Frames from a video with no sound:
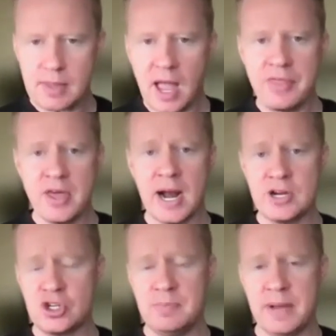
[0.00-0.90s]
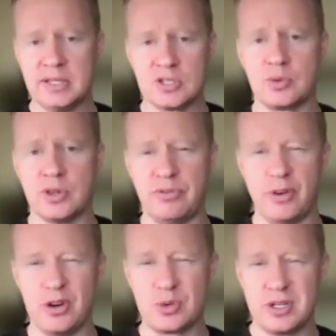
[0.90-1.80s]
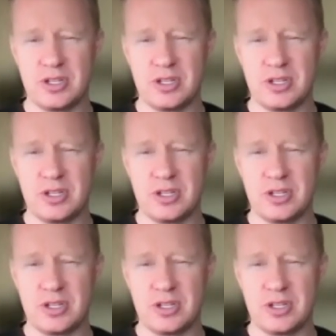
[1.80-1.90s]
And then I should make this one the first one.